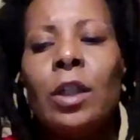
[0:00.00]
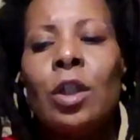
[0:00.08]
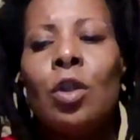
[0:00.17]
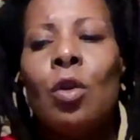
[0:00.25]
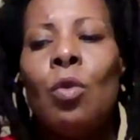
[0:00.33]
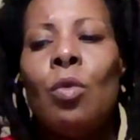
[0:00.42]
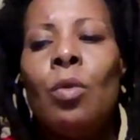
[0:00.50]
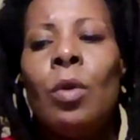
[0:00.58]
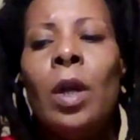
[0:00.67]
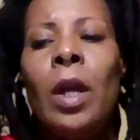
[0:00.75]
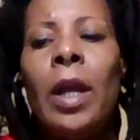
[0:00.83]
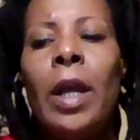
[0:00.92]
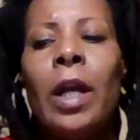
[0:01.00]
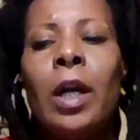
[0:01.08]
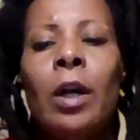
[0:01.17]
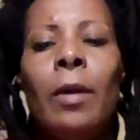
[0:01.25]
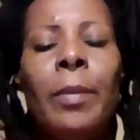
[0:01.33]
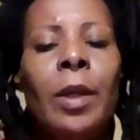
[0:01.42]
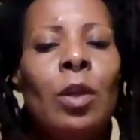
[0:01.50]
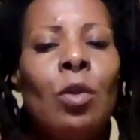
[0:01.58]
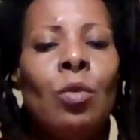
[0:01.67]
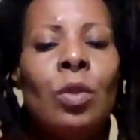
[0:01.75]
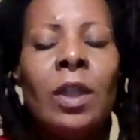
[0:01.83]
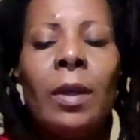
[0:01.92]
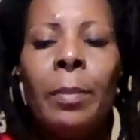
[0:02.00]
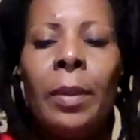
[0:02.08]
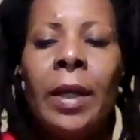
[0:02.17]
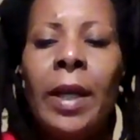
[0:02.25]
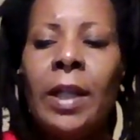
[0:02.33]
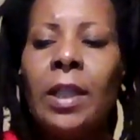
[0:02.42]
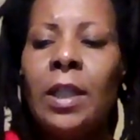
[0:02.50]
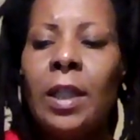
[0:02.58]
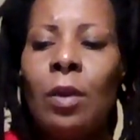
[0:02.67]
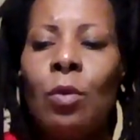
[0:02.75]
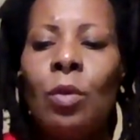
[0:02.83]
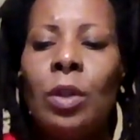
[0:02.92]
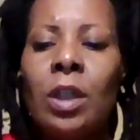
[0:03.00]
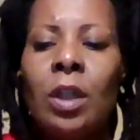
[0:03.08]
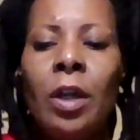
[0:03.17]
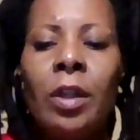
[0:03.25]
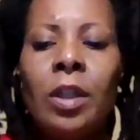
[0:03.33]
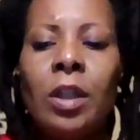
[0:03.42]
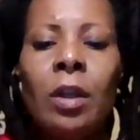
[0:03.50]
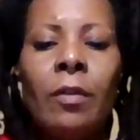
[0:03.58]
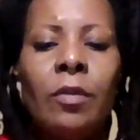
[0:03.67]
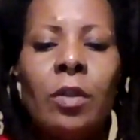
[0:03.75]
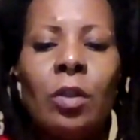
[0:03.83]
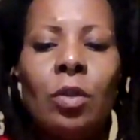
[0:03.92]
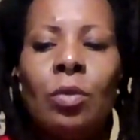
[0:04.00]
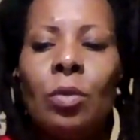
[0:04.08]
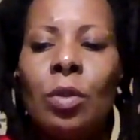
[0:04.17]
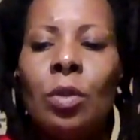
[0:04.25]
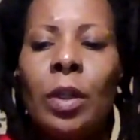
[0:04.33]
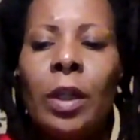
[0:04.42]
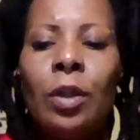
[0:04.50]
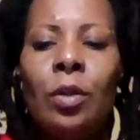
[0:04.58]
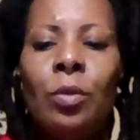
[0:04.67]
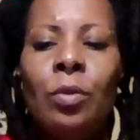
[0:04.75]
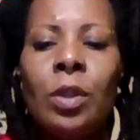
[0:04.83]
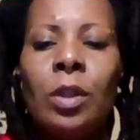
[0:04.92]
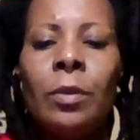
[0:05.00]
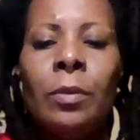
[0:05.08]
So, it could be using plants and all this other stuff to induce.